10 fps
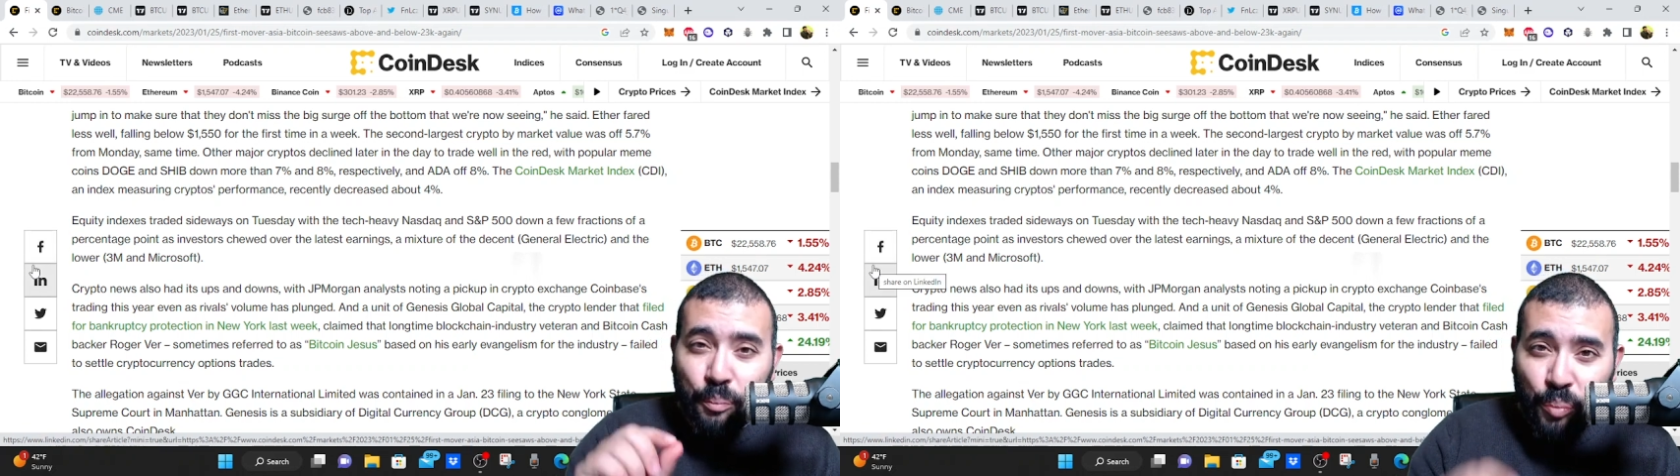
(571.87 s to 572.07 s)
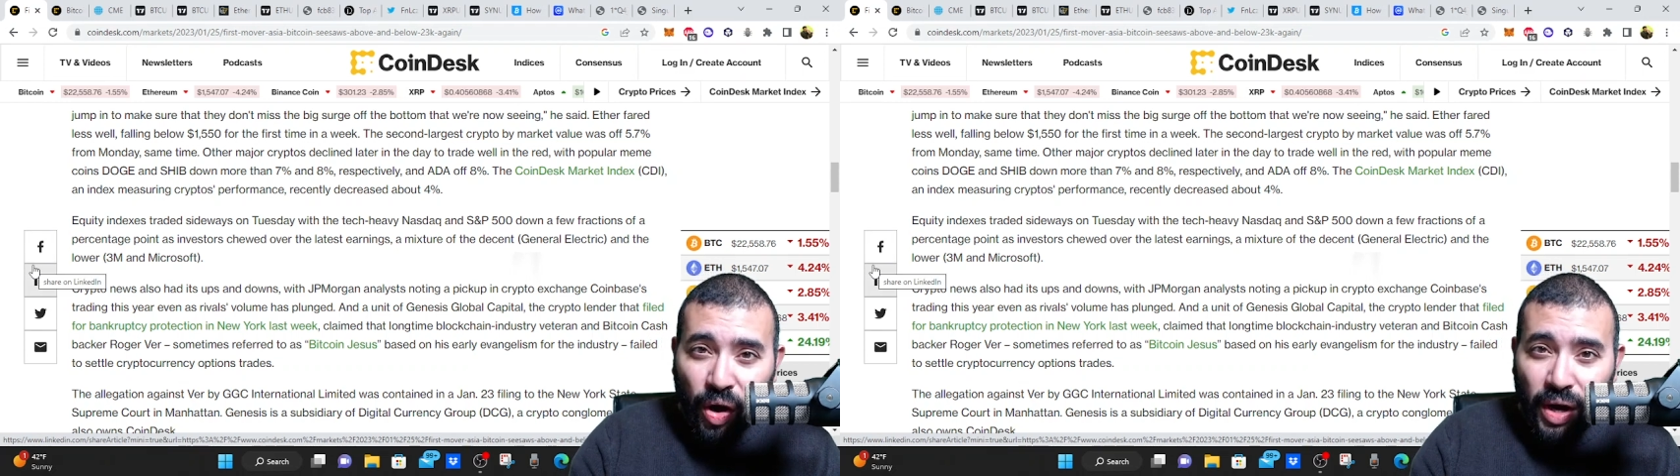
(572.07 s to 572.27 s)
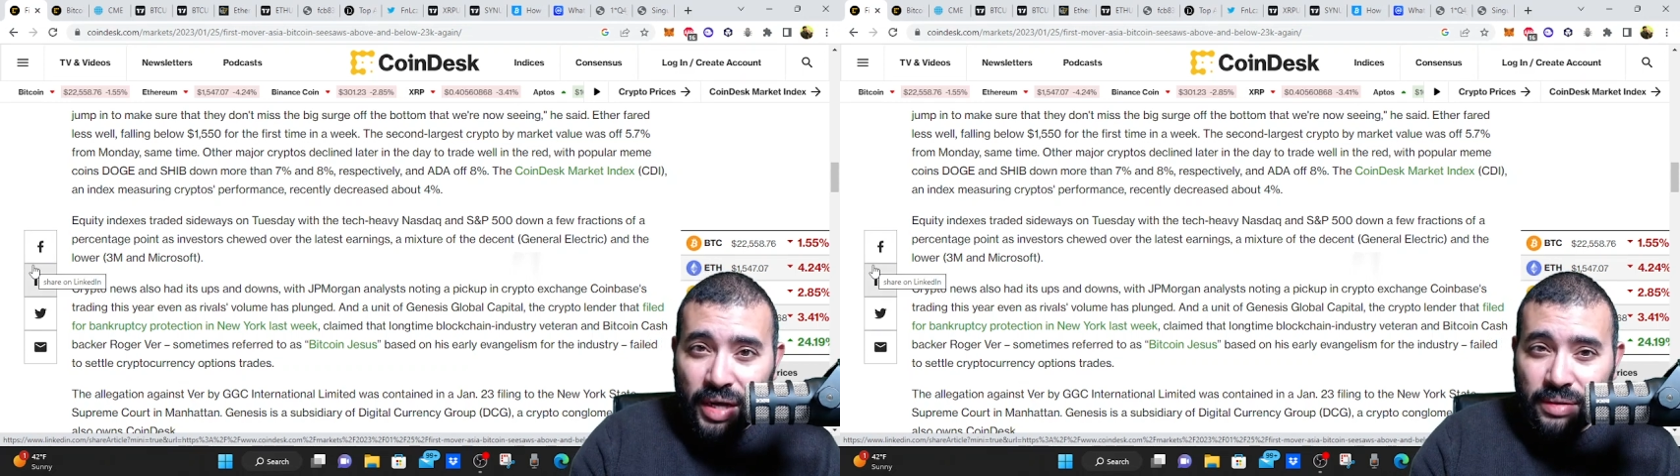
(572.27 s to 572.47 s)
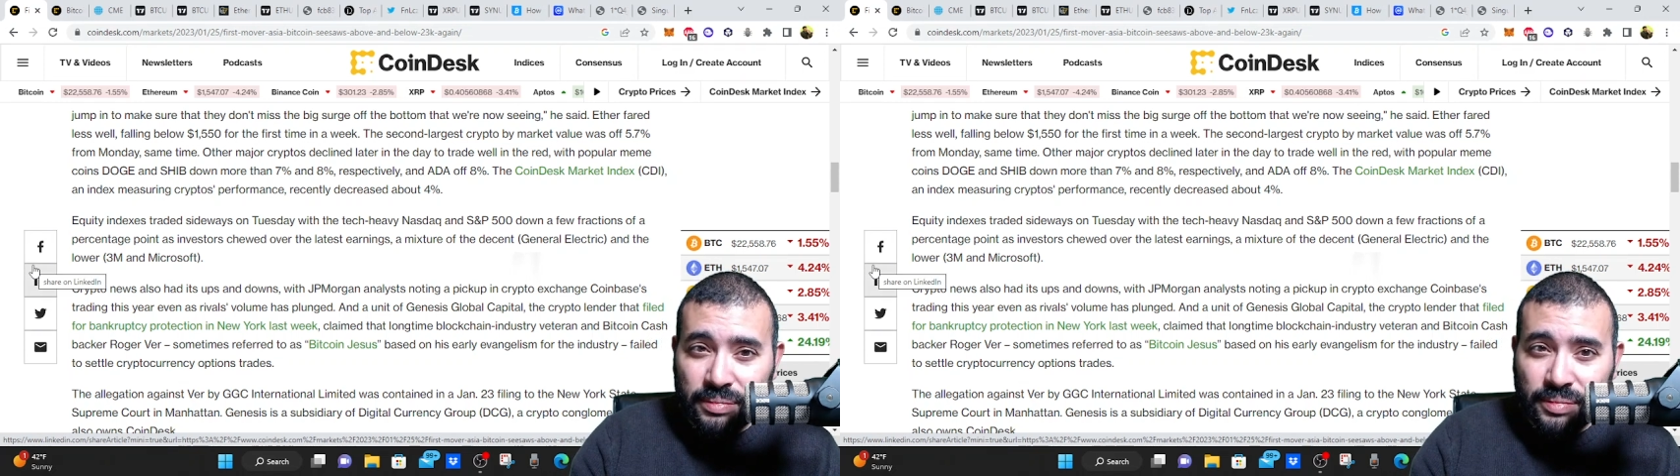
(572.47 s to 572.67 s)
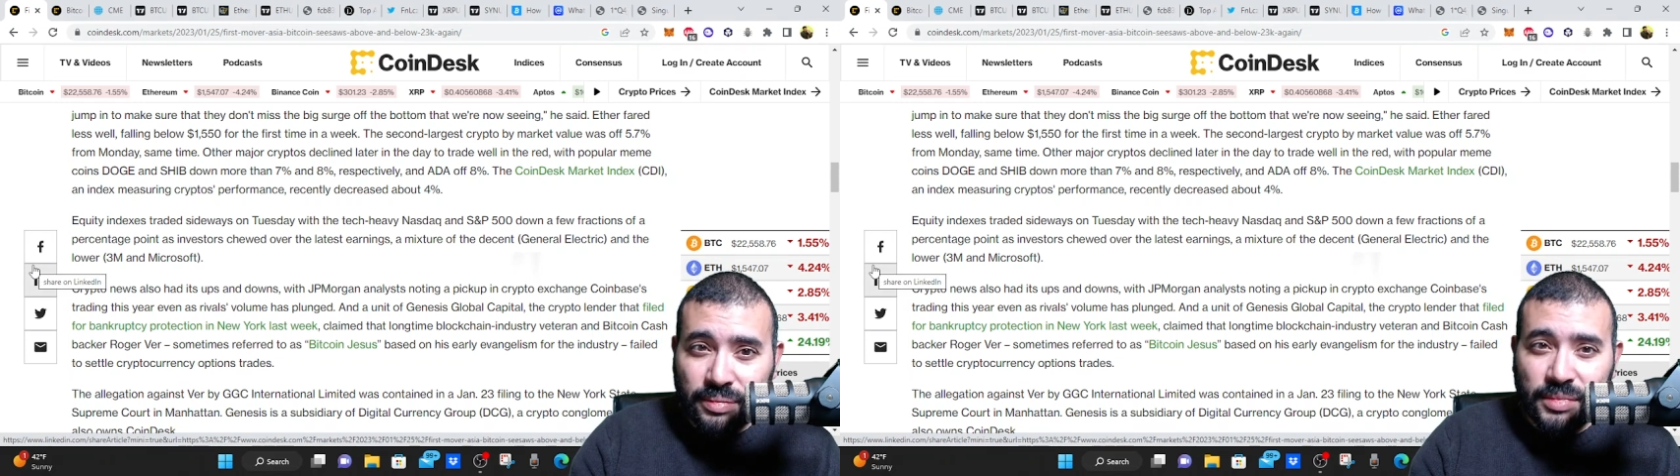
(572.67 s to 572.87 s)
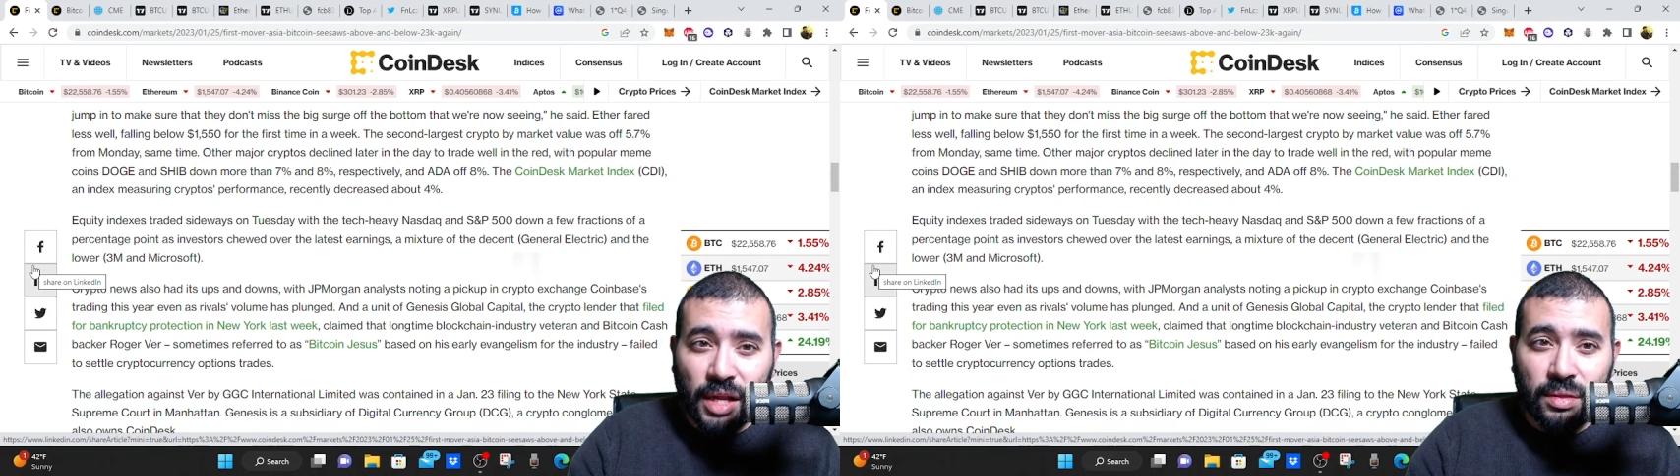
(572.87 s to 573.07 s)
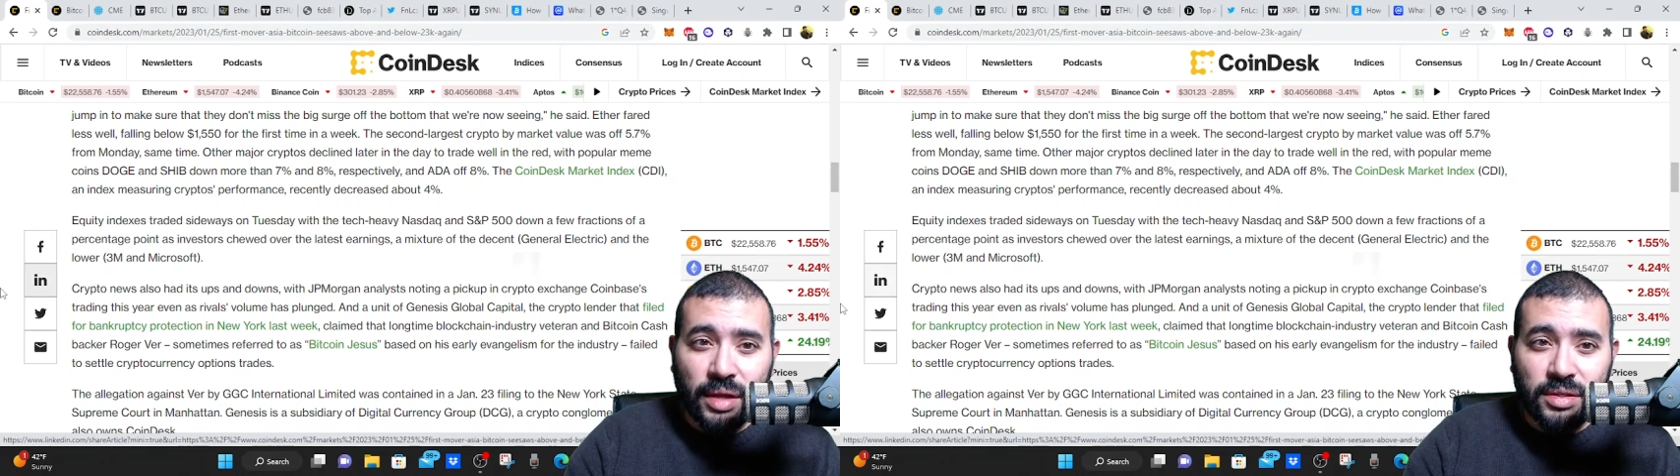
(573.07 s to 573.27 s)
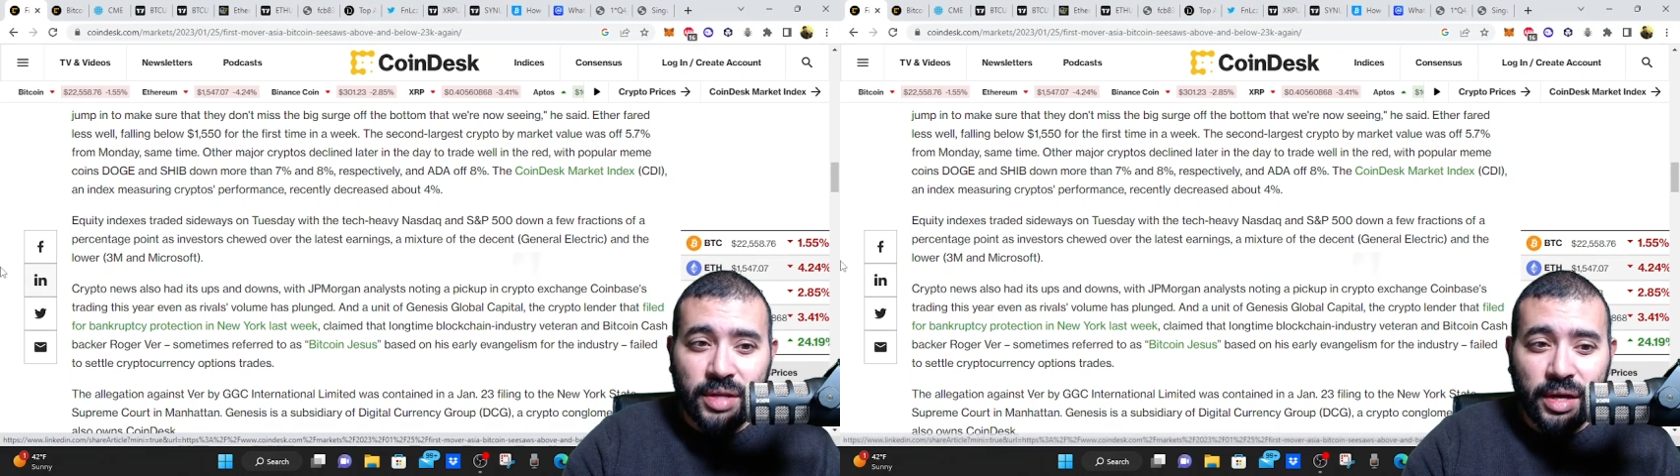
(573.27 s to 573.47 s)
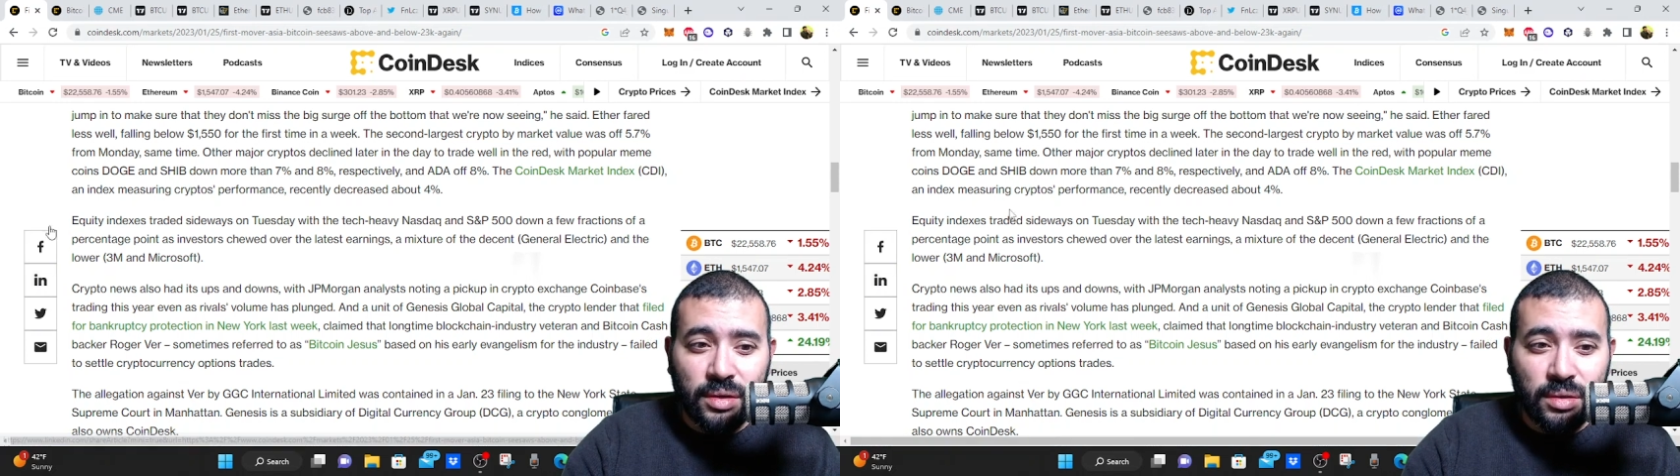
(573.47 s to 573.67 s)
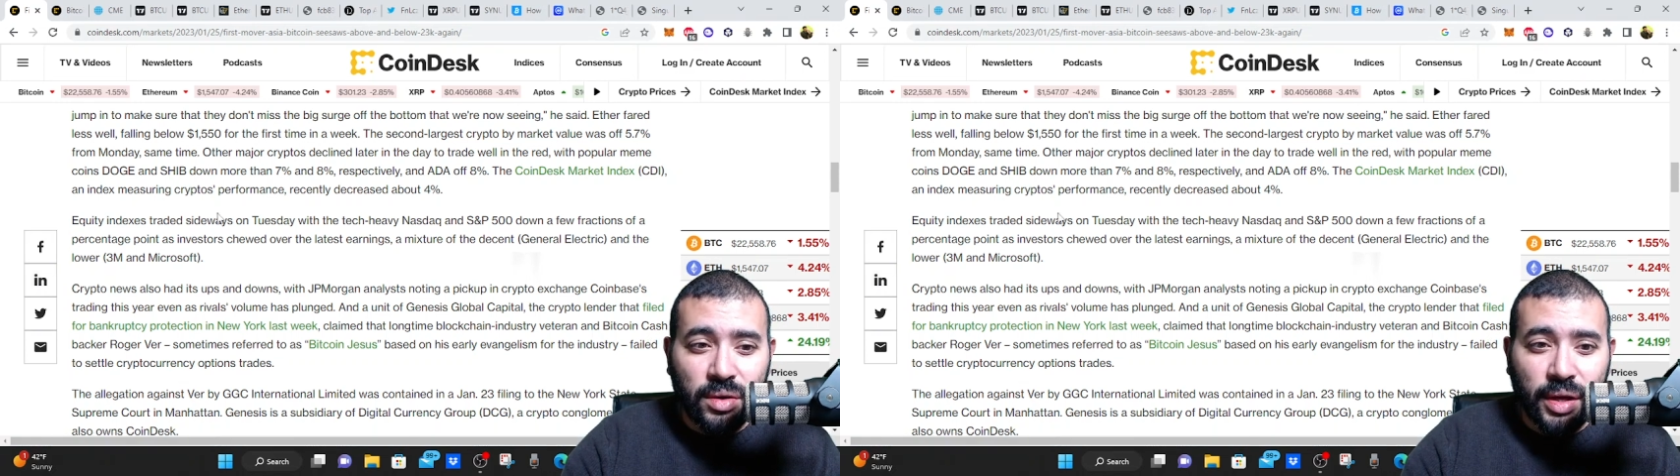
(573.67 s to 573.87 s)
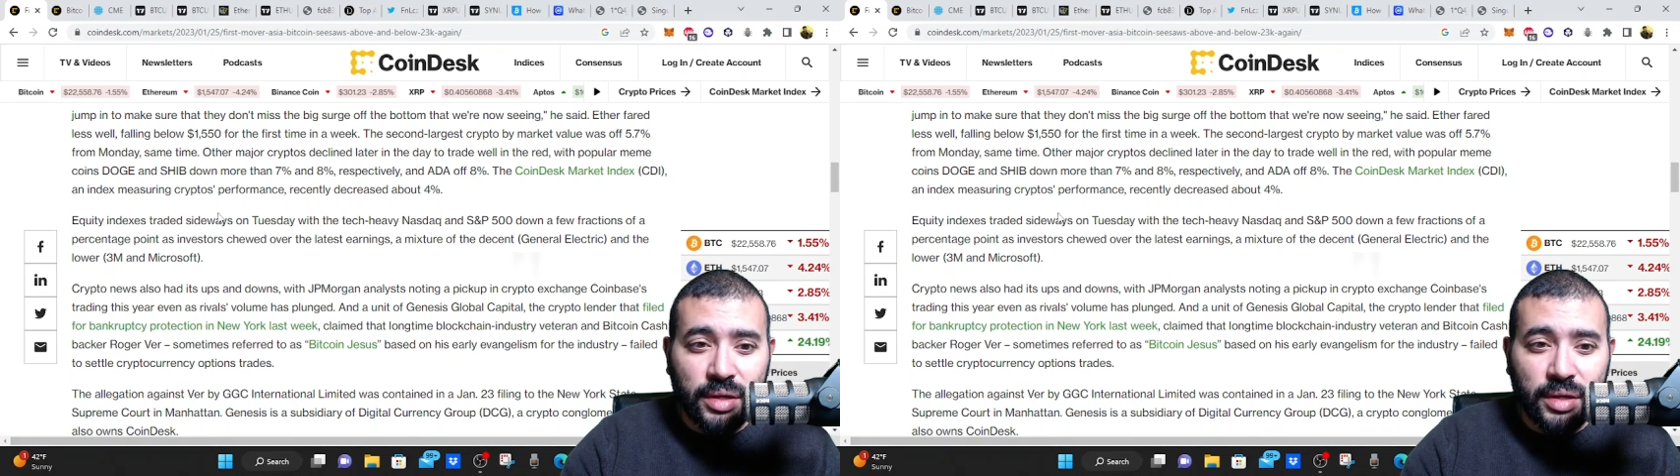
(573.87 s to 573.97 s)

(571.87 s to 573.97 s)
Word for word: But let's take a look